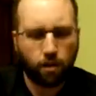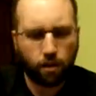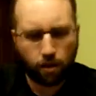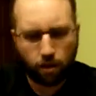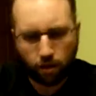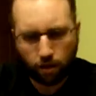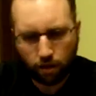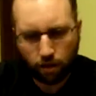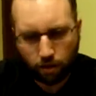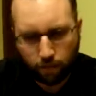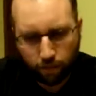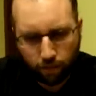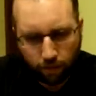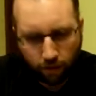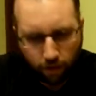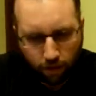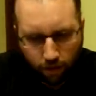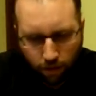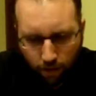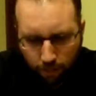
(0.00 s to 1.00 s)

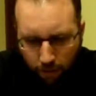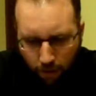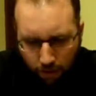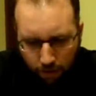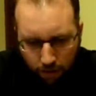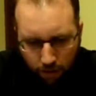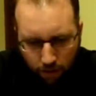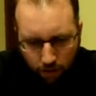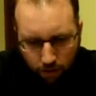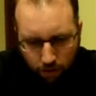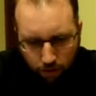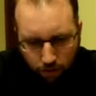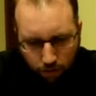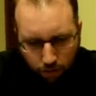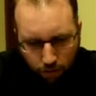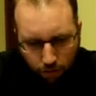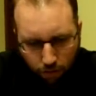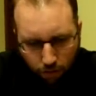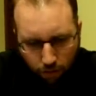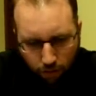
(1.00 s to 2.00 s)
Um, bought these
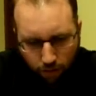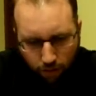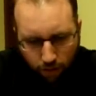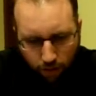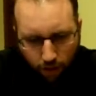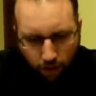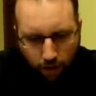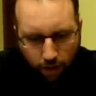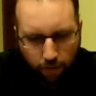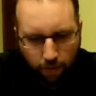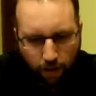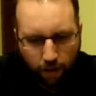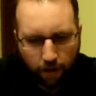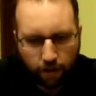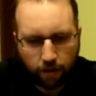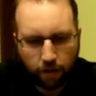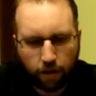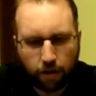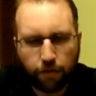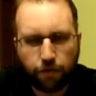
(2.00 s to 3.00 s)
two. I'm
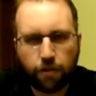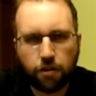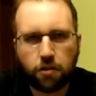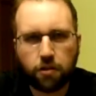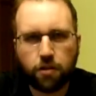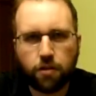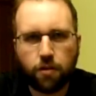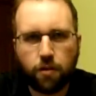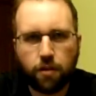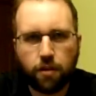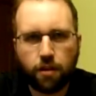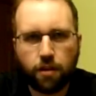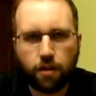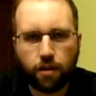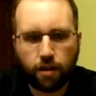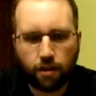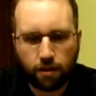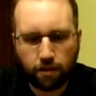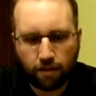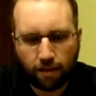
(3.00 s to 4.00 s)
not officially doing
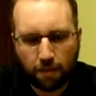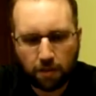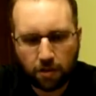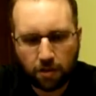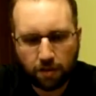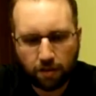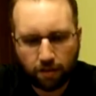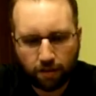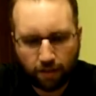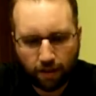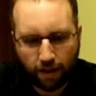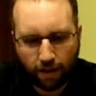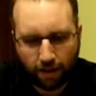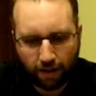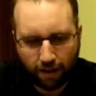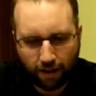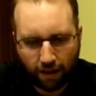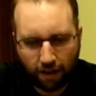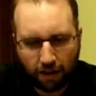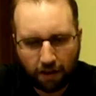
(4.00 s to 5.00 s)
the Inception set
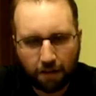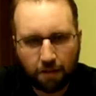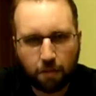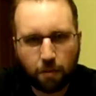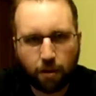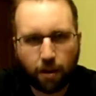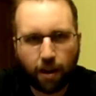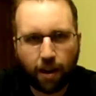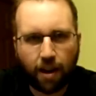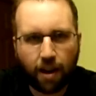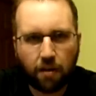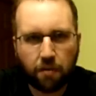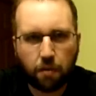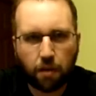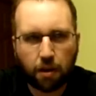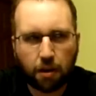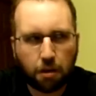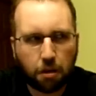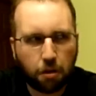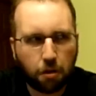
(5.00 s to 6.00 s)
yet, but I have
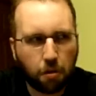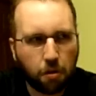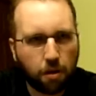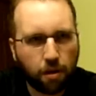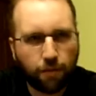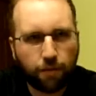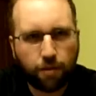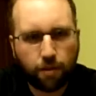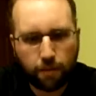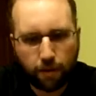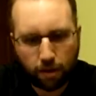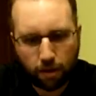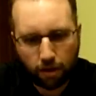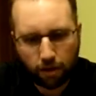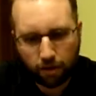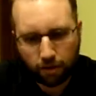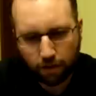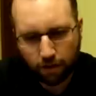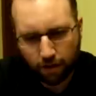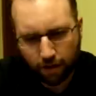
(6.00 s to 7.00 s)
like 30 of them, I
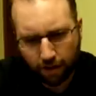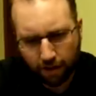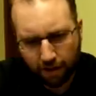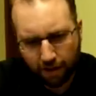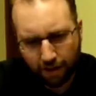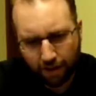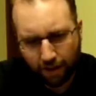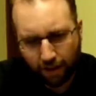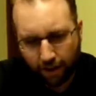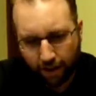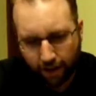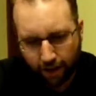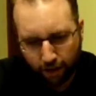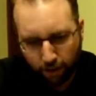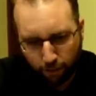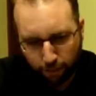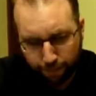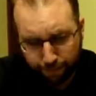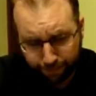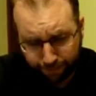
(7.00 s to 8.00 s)
think.
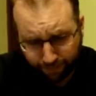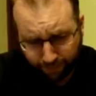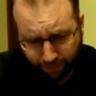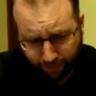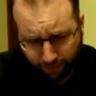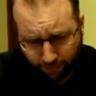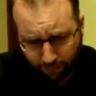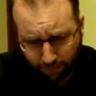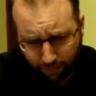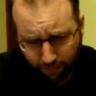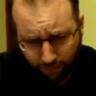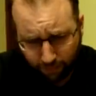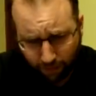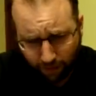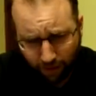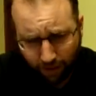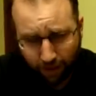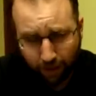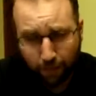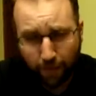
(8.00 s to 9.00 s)
Um,
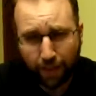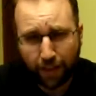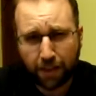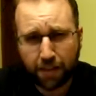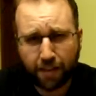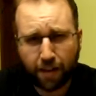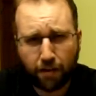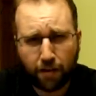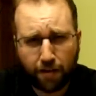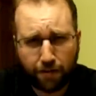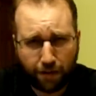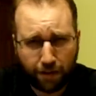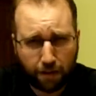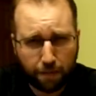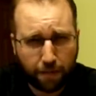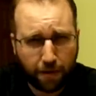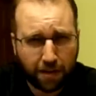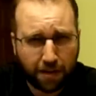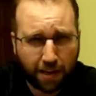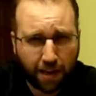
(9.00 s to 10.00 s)
mainly because I don't have any of
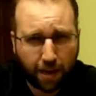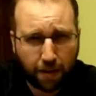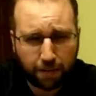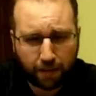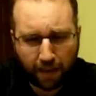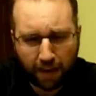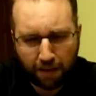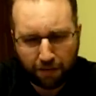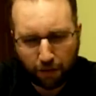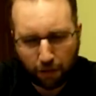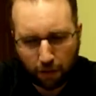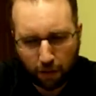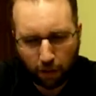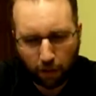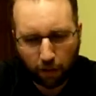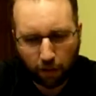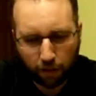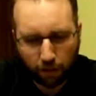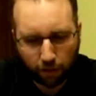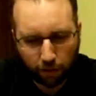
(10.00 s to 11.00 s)
the big names. I have
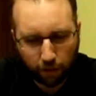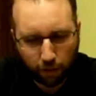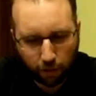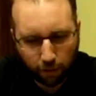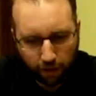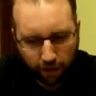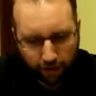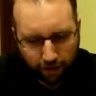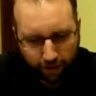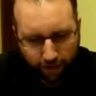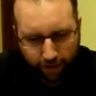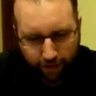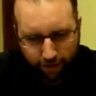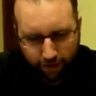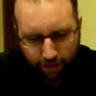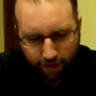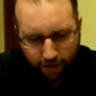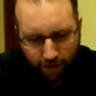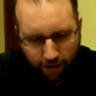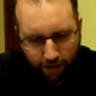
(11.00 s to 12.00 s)
all the, the lower end
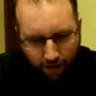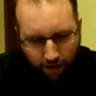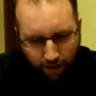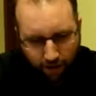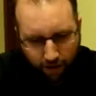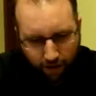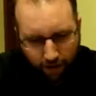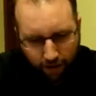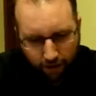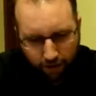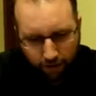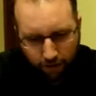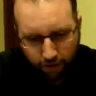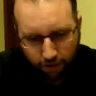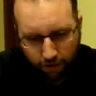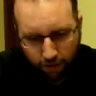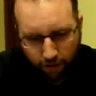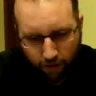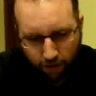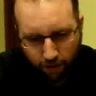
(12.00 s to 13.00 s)
guys. Uh, this
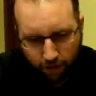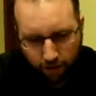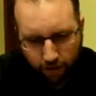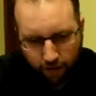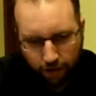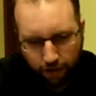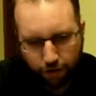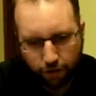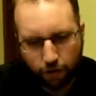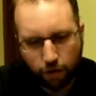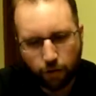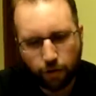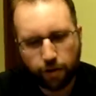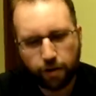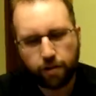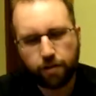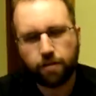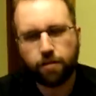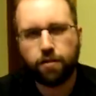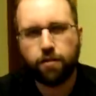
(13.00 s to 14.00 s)
is uh, Didi
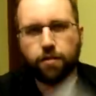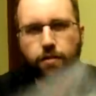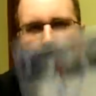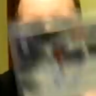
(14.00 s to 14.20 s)
Gregorius.